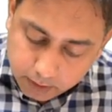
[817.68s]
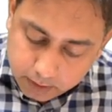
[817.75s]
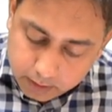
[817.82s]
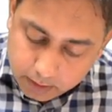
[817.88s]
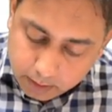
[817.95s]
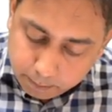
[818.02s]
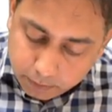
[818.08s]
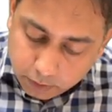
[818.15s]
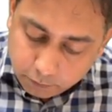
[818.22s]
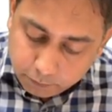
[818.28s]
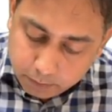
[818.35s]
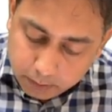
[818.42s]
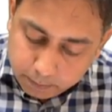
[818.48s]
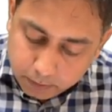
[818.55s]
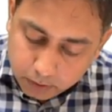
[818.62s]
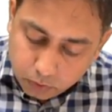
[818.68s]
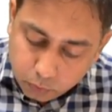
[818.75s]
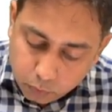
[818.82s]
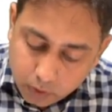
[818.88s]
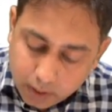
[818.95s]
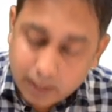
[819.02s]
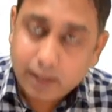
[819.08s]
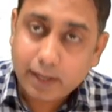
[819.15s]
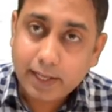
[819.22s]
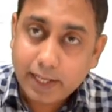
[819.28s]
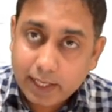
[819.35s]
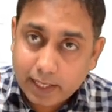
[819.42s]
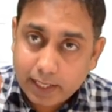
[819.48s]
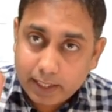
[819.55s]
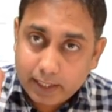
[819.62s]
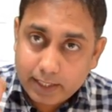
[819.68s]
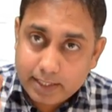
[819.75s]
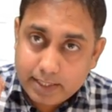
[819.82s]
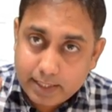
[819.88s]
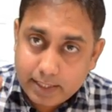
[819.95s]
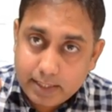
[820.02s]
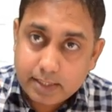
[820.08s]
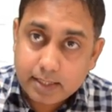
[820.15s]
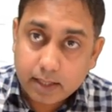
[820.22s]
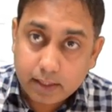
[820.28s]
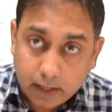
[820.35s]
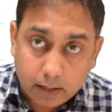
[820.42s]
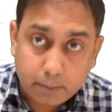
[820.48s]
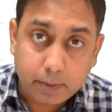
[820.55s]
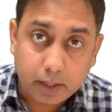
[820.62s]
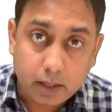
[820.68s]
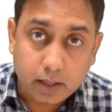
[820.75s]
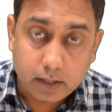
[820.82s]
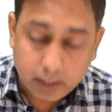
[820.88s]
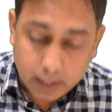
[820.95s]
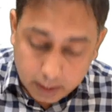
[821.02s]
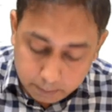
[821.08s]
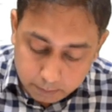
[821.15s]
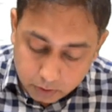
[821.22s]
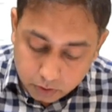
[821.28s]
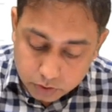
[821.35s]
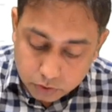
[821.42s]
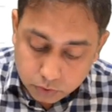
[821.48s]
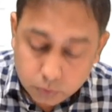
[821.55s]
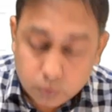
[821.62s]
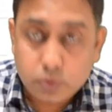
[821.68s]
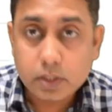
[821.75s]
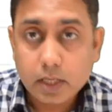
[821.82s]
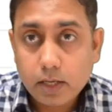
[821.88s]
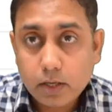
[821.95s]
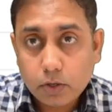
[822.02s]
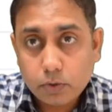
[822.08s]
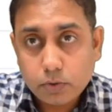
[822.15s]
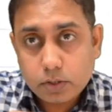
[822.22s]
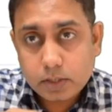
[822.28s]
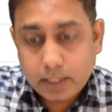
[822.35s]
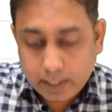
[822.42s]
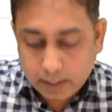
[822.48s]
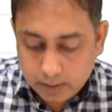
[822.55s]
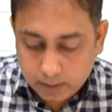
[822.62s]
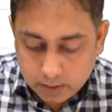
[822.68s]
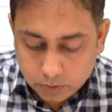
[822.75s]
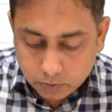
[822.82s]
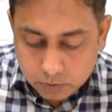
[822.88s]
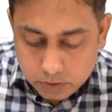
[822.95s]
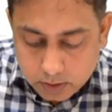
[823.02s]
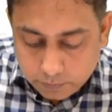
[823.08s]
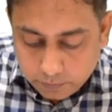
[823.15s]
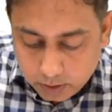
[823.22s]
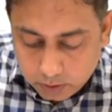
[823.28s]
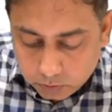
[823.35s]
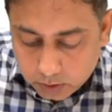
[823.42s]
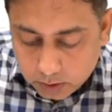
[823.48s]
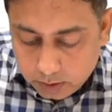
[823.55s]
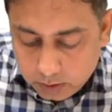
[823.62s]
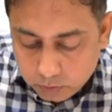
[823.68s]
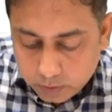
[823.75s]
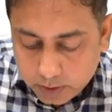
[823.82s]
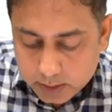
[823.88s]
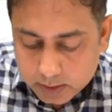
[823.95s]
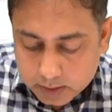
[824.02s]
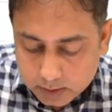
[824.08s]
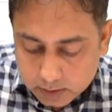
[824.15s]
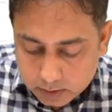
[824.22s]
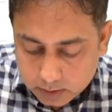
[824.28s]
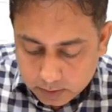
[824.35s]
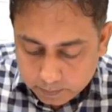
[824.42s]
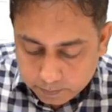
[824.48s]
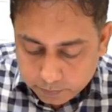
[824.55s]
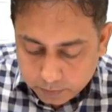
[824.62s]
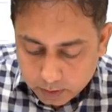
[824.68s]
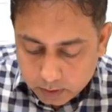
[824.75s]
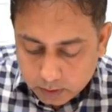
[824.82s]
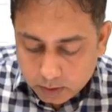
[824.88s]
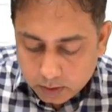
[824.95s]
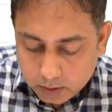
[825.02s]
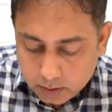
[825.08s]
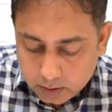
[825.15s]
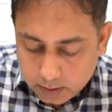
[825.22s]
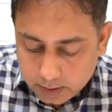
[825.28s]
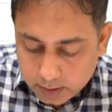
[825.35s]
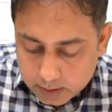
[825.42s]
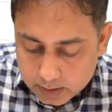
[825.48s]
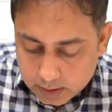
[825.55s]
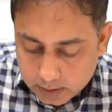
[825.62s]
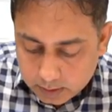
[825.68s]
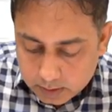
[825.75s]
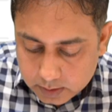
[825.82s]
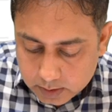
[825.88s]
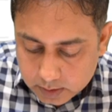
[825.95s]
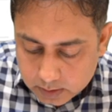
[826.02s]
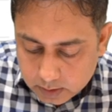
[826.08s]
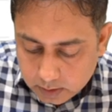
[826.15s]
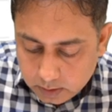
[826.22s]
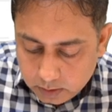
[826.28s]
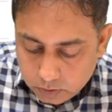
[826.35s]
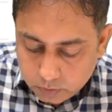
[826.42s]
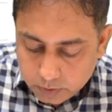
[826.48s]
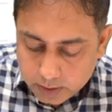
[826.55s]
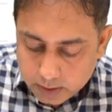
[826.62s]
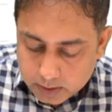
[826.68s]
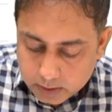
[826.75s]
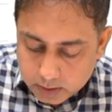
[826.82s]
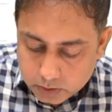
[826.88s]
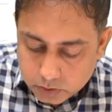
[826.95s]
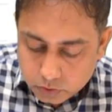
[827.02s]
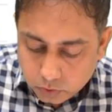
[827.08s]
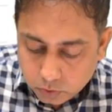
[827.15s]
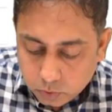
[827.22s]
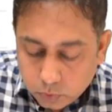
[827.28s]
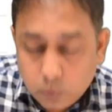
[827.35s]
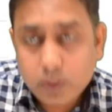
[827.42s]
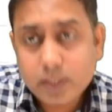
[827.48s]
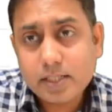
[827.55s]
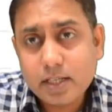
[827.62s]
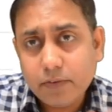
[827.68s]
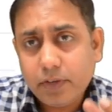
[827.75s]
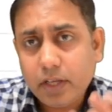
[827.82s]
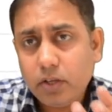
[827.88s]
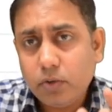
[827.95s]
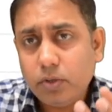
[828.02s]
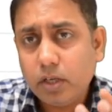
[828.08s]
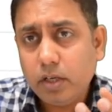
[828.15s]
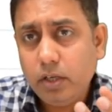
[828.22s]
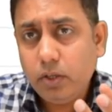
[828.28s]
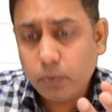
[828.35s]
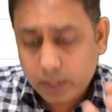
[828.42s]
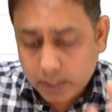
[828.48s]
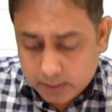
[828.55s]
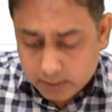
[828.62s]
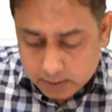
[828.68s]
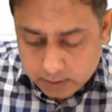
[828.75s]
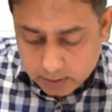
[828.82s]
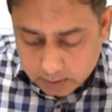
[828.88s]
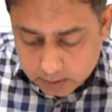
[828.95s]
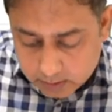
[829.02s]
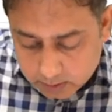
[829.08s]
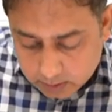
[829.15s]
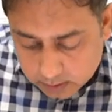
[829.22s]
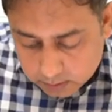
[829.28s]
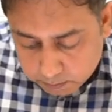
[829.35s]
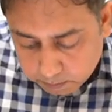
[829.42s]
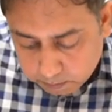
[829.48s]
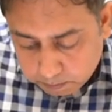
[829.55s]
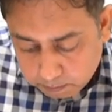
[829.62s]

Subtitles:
number of people who are diseased at that particular time, because who's giving you the new cases? Let us say this is the new cases. So who is giving you the new cases? It is this